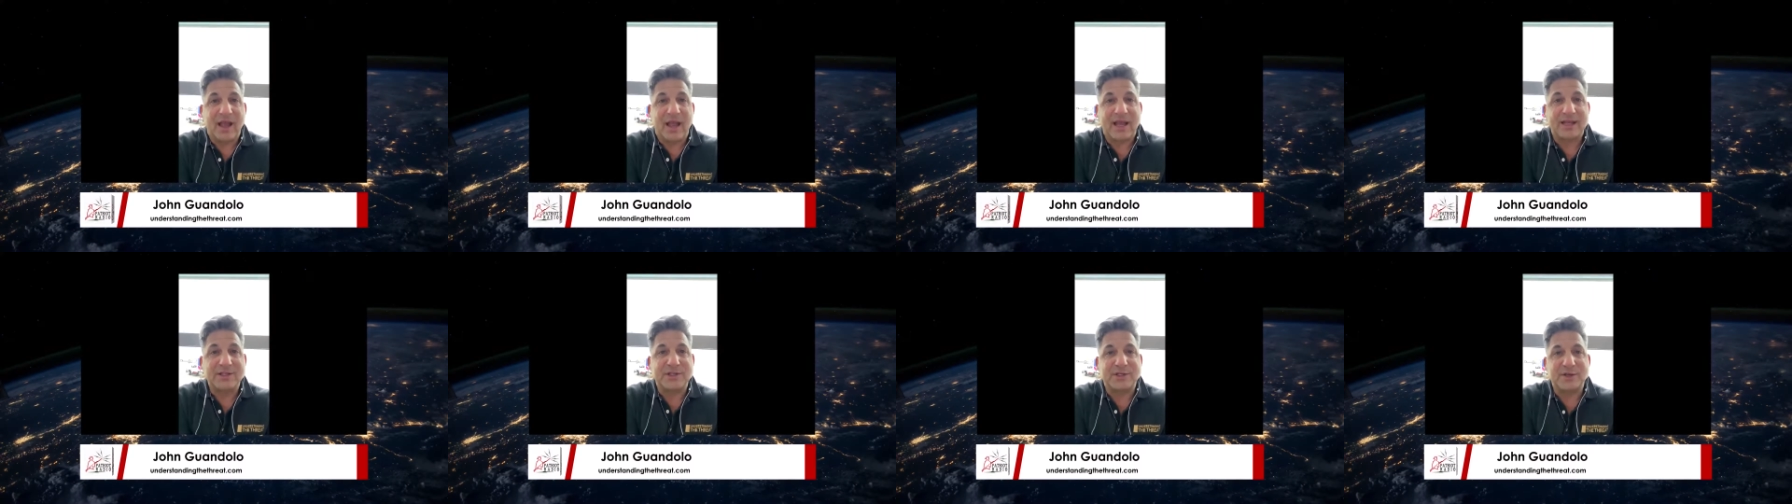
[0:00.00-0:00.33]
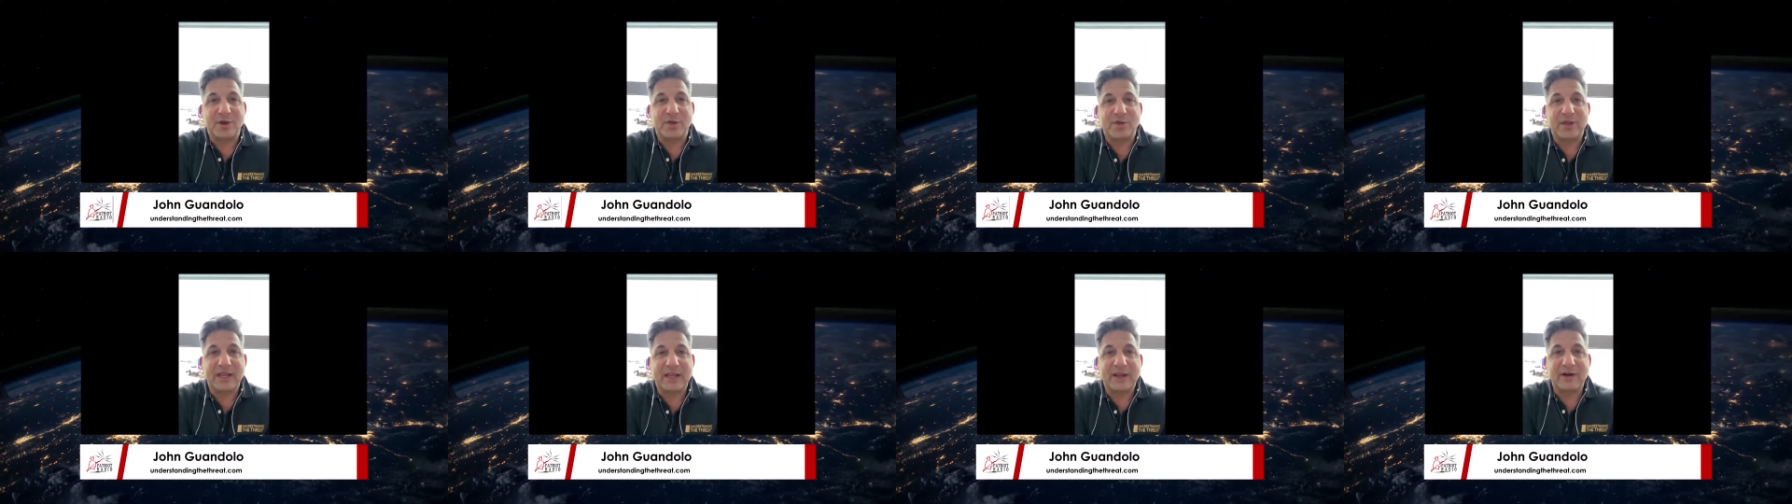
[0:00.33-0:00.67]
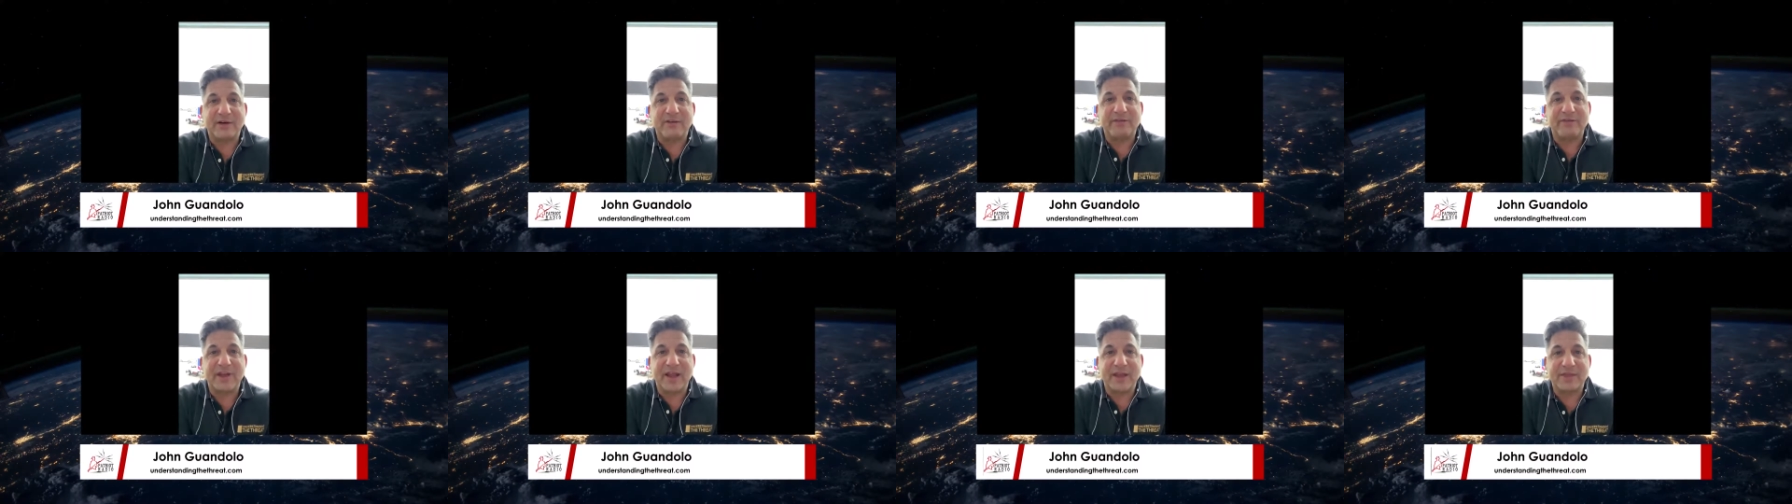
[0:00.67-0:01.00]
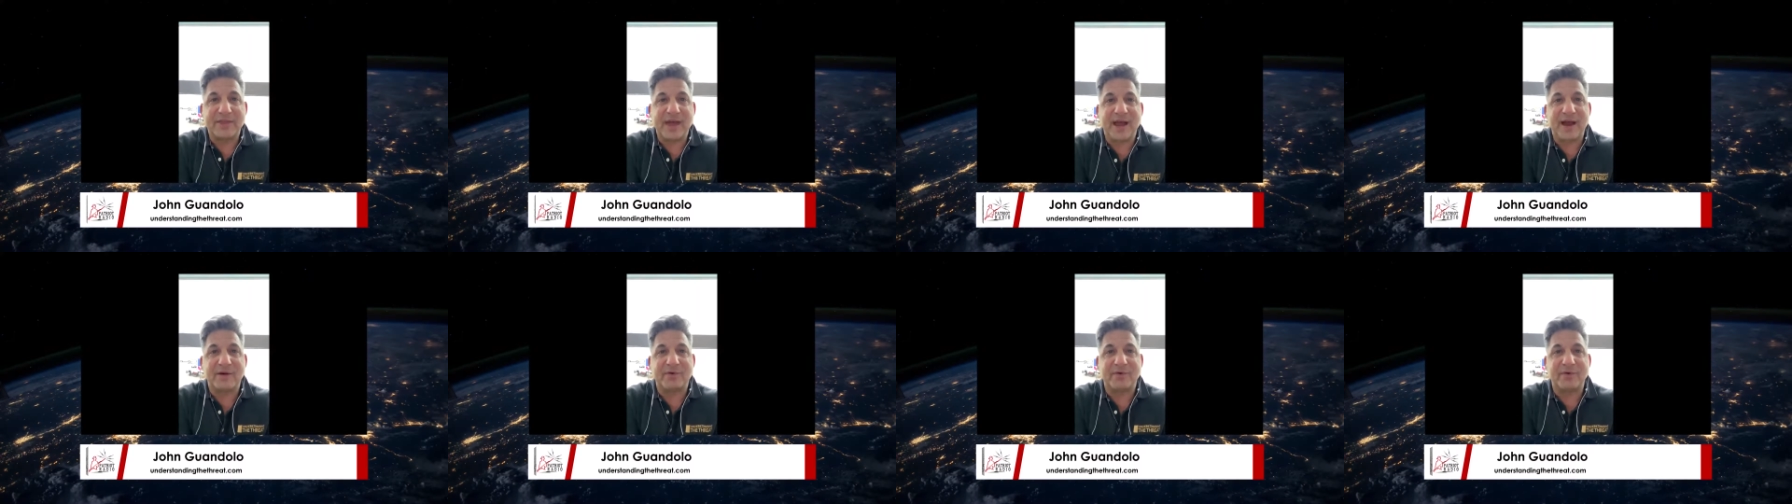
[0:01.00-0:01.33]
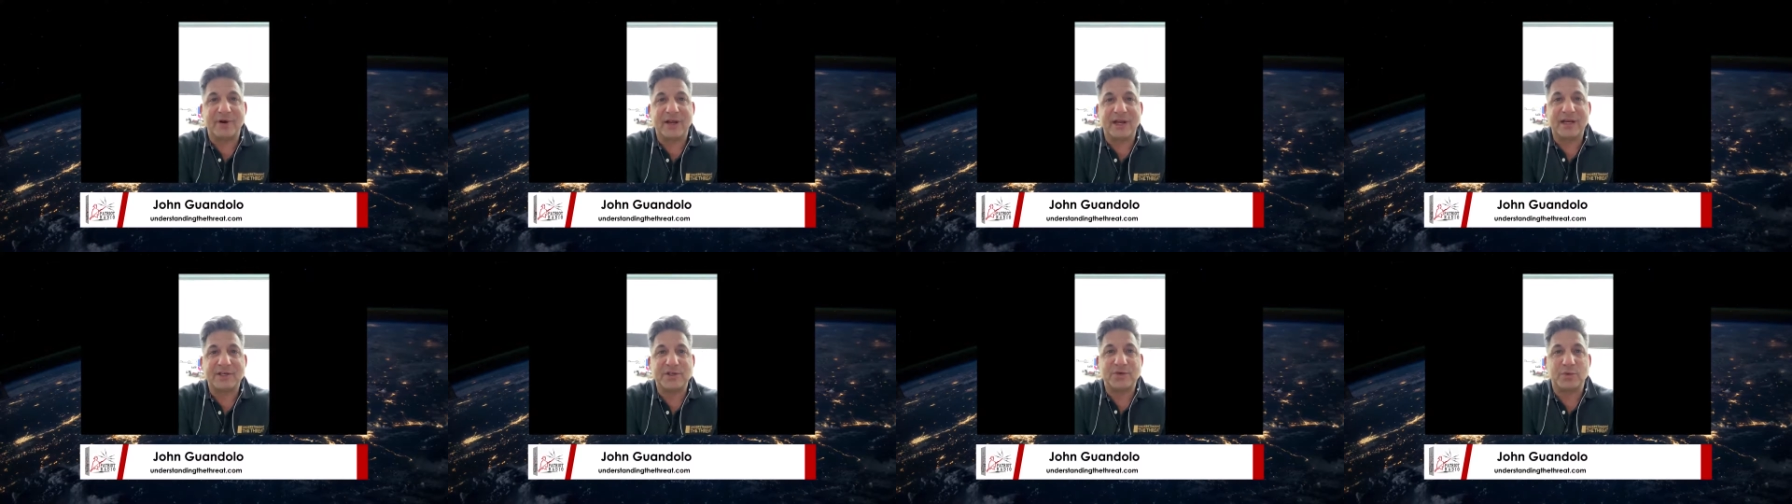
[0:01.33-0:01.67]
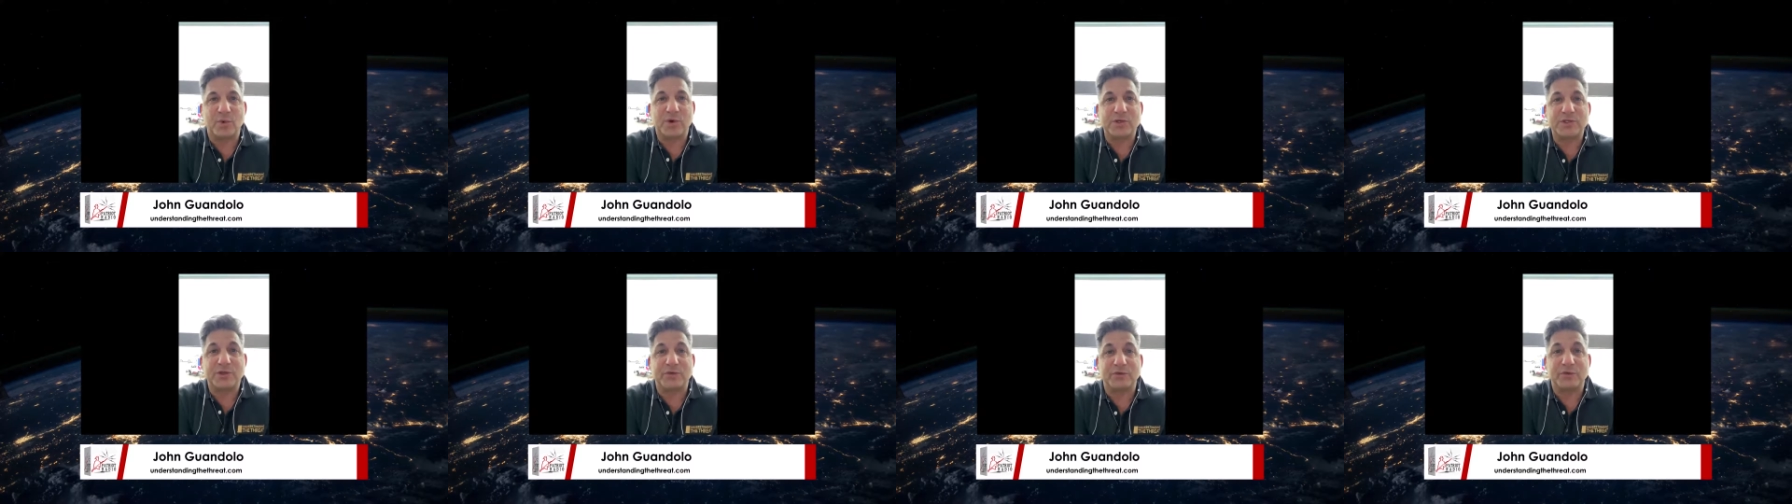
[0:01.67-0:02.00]
And so the interfaith
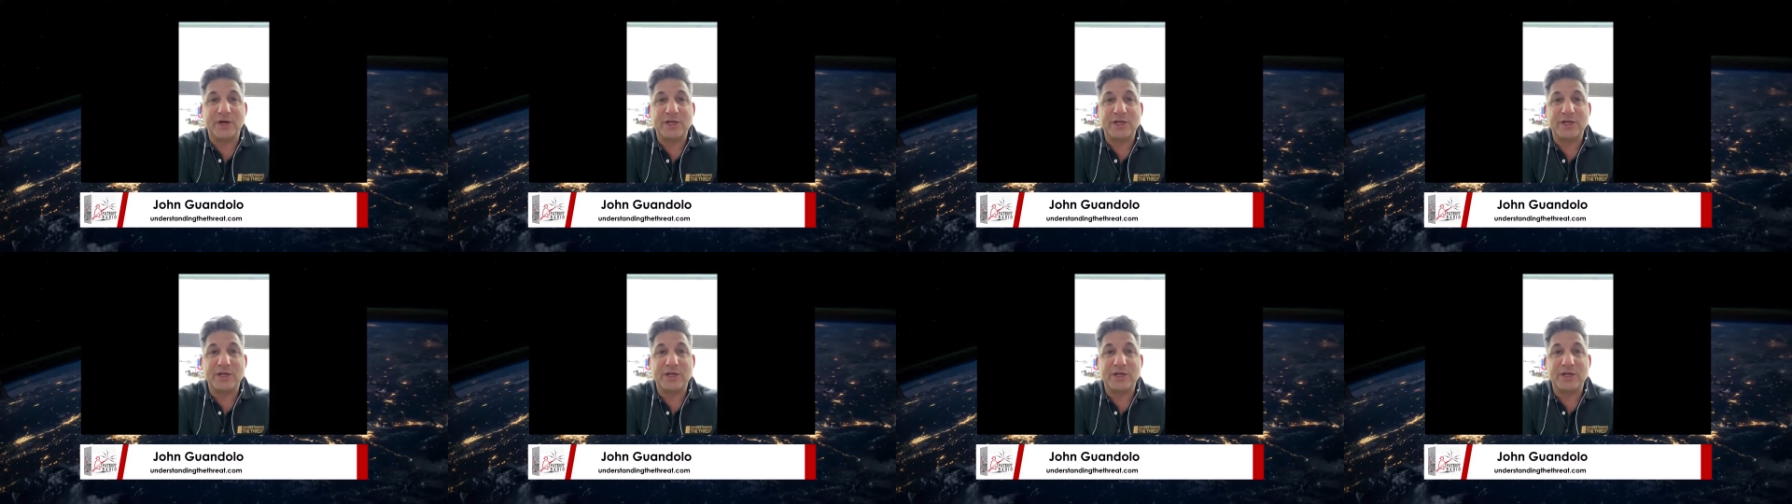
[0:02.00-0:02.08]
outreach was